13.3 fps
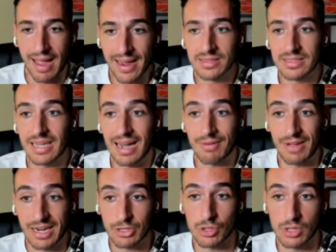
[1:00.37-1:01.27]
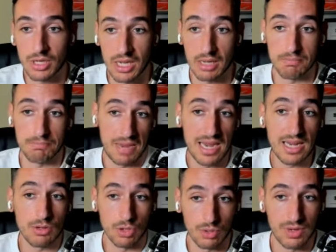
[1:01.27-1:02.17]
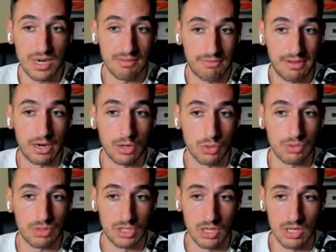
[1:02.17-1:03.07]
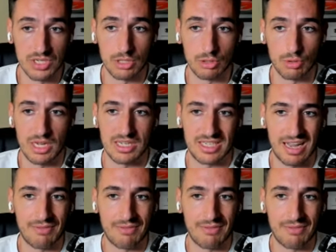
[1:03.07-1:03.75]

And I've actually made already very good returns into this.